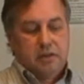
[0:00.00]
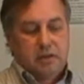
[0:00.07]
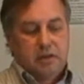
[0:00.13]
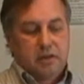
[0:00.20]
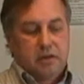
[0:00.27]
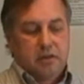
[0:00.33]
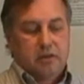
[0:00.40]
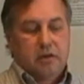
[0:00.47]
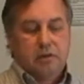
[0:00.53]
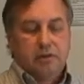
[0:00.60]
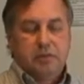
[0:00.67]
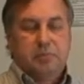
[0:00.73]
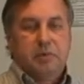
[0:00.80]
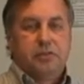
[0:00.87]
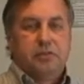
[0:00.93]
All
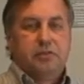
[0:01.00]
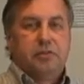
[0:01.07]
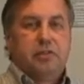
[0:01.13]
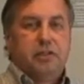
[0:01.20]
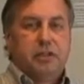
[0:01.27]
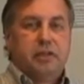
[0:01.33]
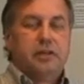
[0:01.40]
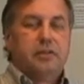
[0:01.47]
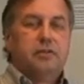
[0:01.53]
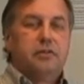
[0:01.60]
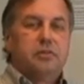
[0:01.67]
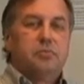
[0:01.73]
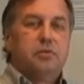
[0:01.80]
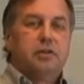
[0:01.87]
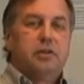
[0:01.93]
these pieces are together.
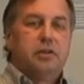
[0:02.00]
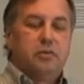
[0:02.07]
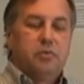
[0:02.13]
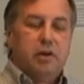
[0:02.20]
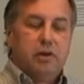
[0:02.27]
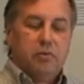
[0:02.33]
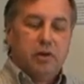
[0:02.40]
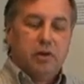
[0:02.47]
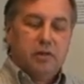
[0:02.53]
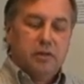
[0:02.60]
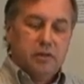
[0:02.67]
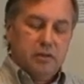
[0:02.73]
It's working quite well.